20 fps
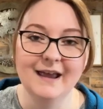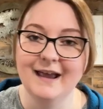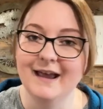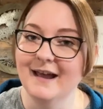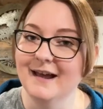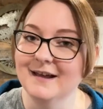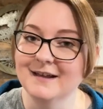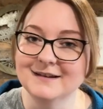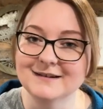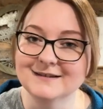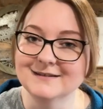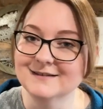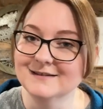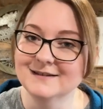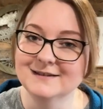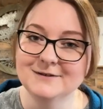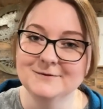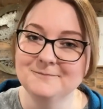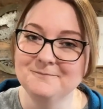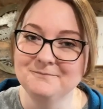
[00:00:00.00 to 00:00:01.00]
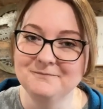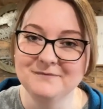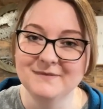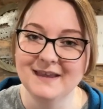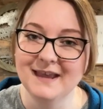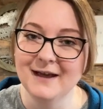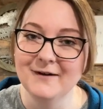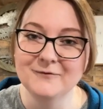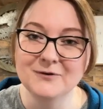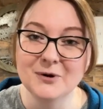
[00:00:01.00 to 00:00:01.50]
and
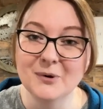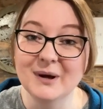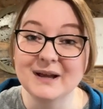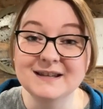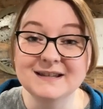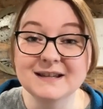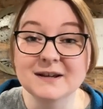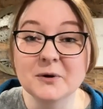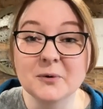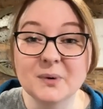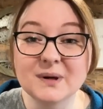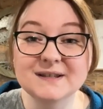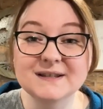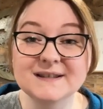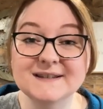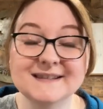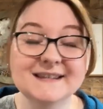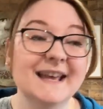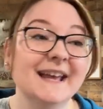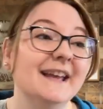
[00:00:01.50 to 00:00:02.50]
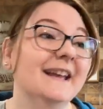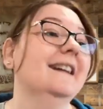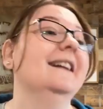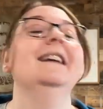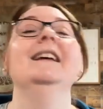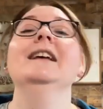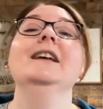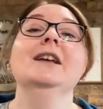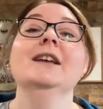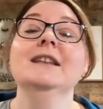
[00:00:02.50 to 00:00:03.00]
have no idea what to say.
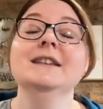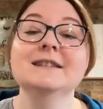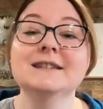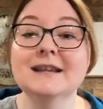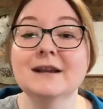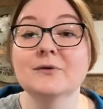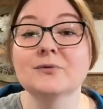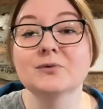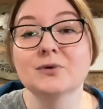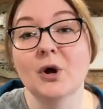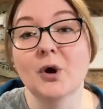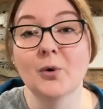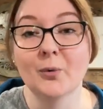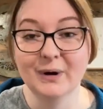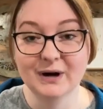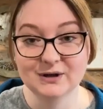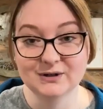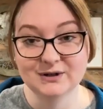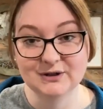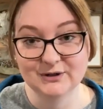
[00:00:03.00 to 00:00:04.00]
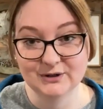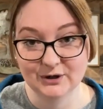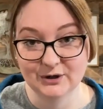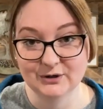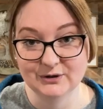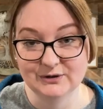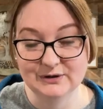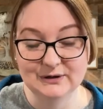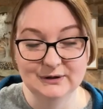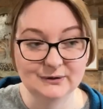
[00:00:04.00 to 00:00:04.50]
Don't know where to
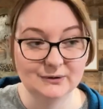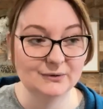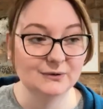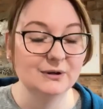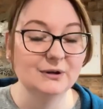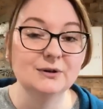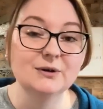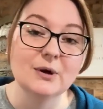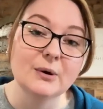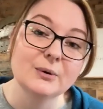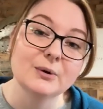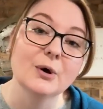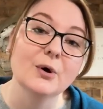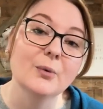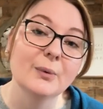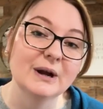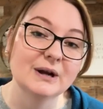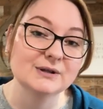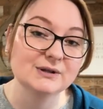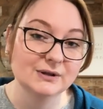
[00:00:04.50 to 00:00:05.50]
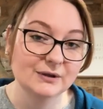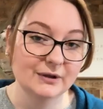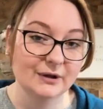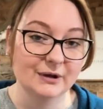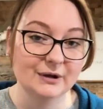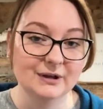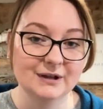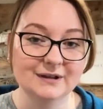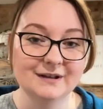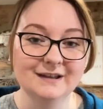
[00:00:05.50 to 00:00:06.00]
turn to. You don't know where to
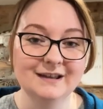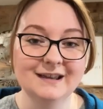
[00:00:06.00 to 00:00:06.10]
look.